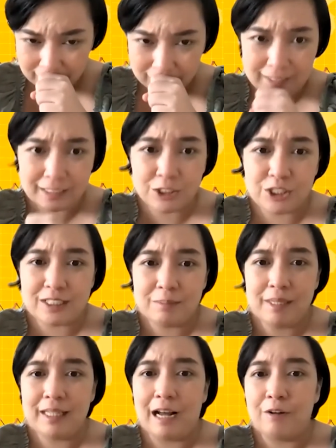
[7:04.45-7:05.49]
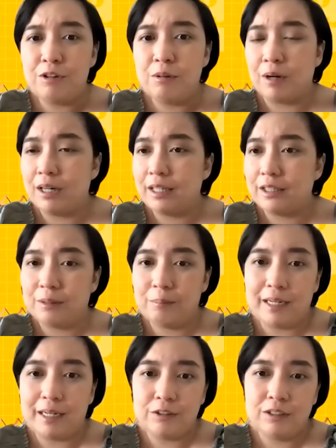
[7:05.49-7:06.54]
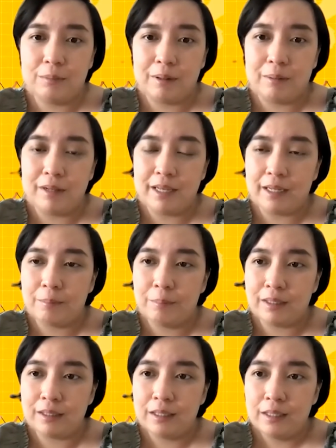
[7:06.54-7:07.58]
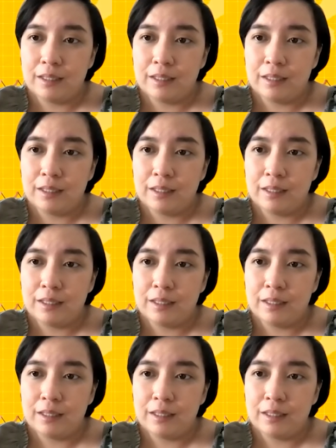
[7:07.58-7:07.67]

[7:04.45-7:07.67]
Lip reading: doesn't just mean how you market your brand to the public, but